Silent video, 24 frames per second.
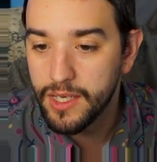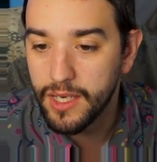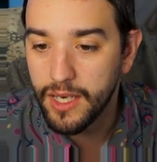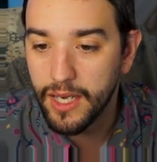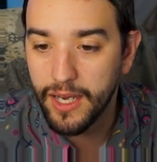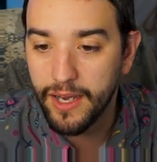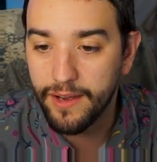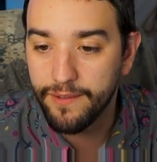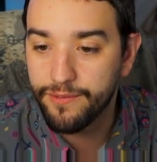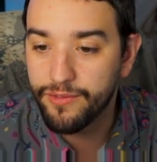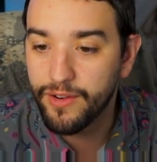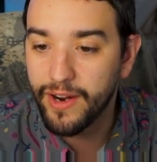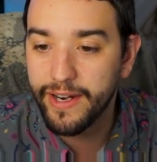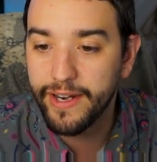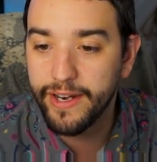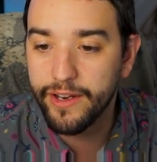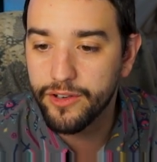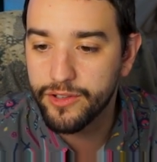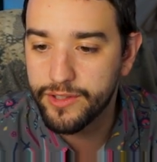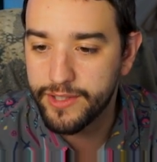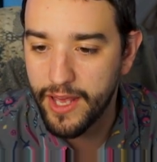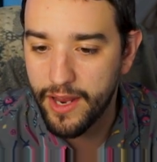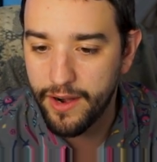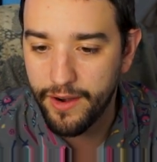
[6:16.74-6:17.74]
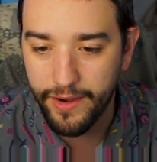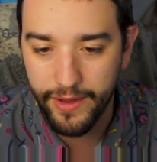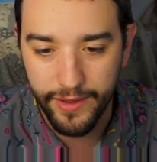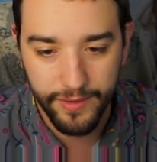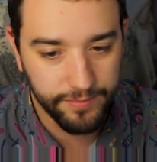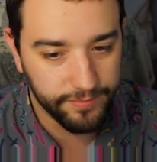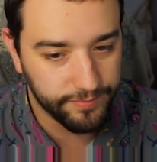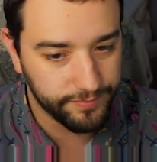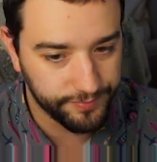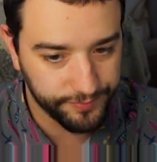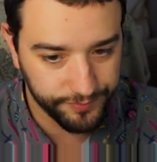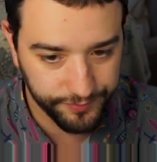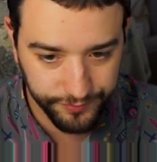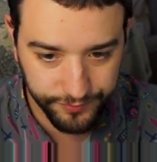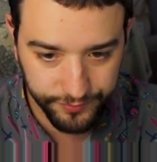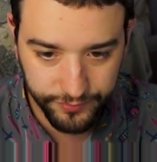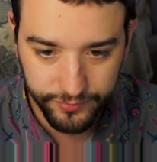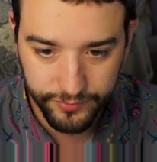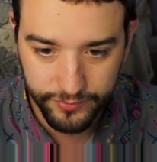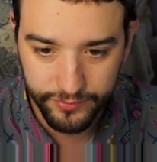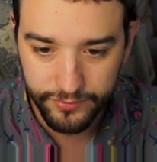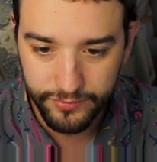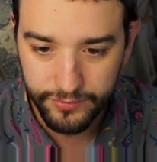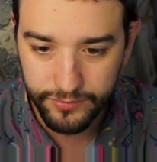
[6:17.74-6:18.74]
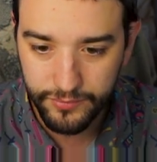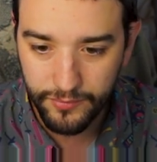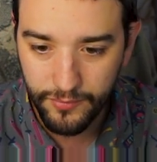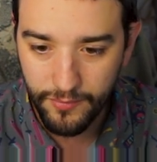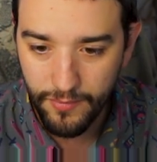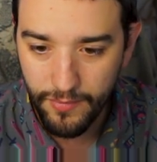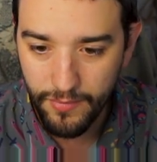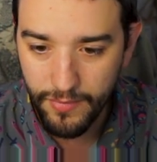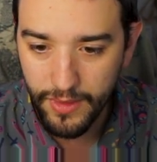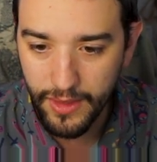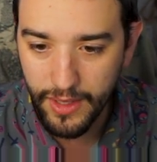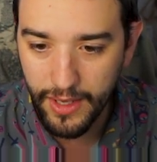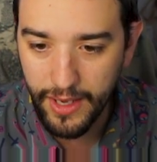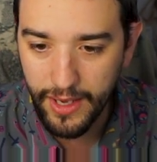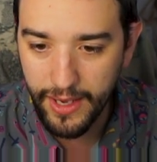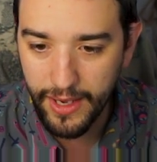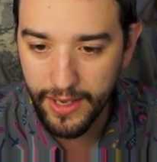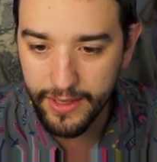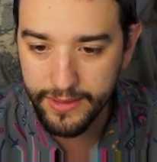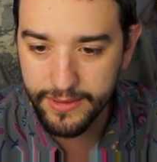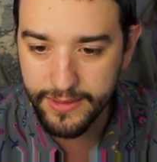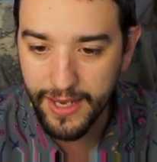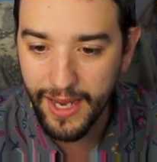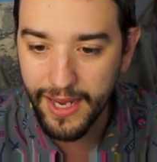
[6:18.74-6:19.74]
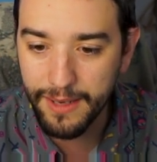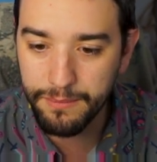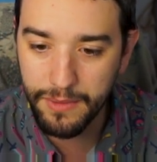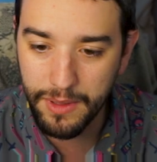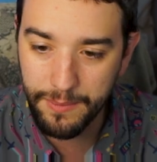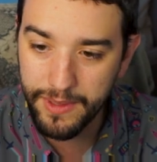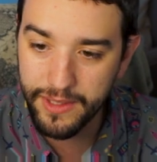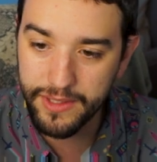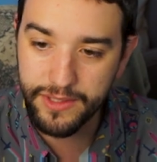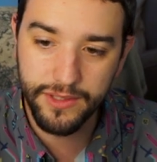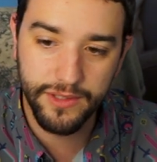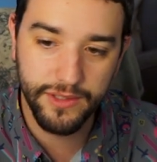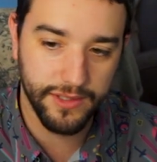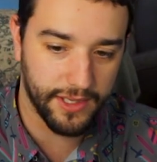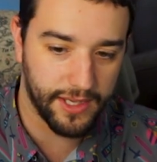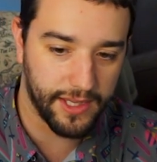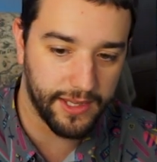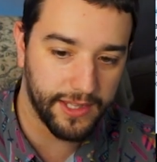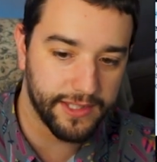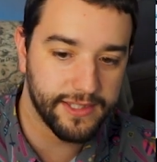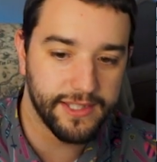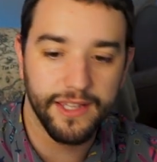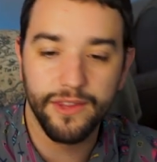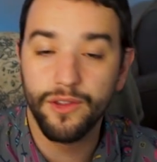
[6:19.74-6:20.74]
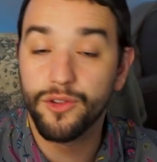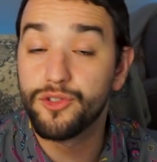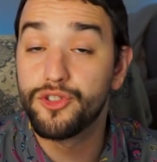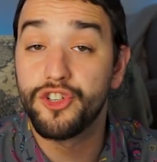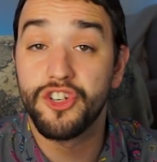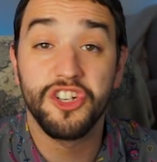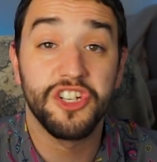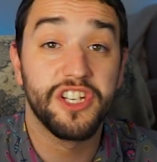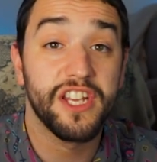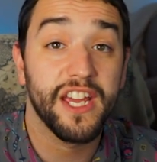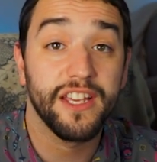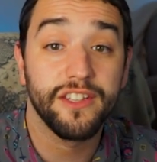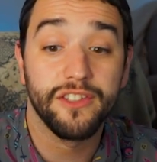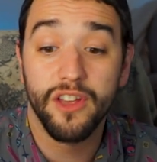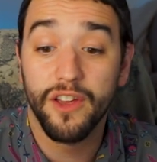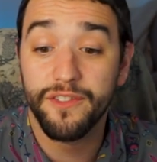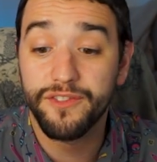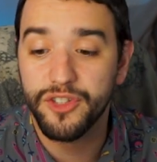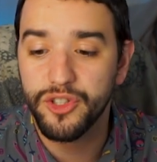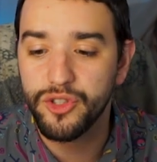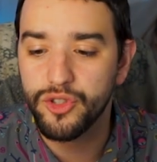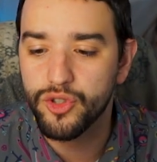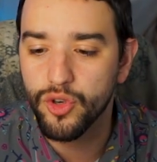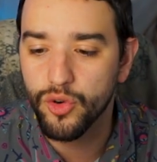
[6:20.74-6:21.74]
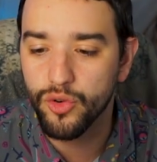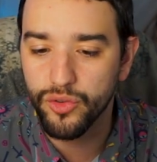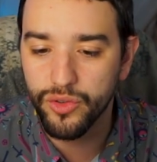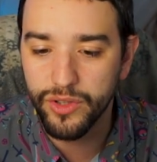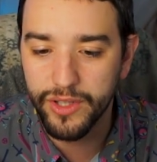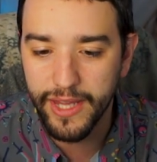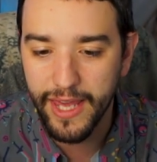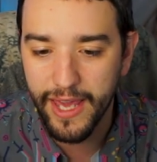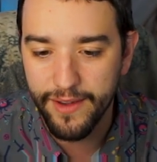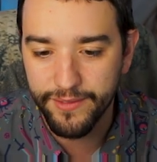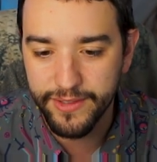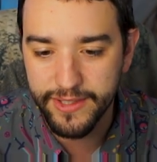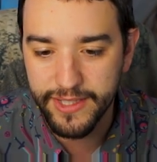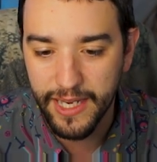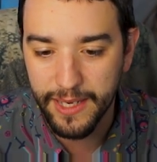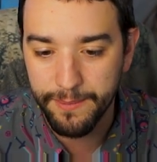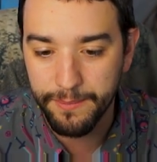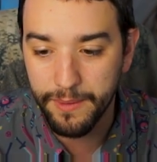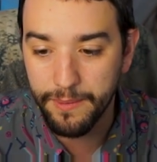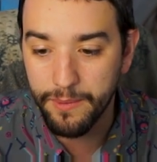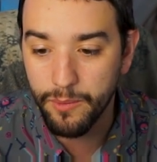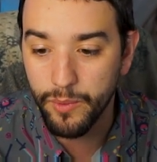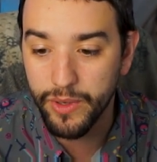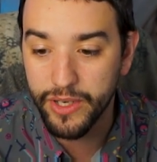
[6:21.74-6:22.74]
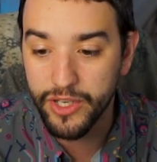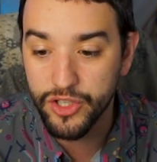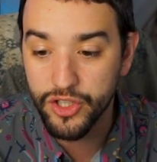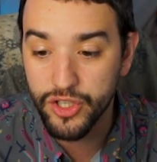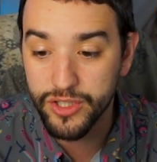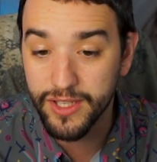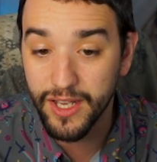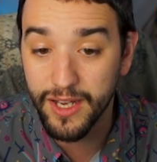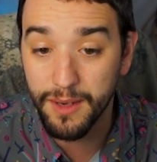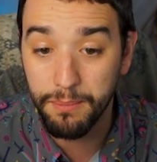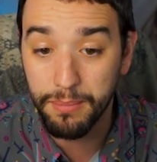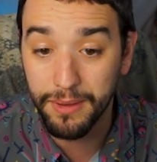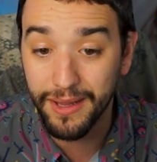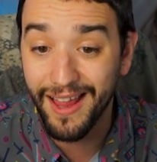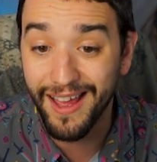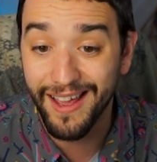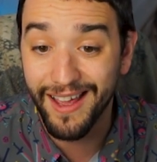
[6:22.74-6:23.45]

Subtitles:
Friday or Saturday. And time limits, let's say those are your days off, so you don't really have a time limit. We can just apply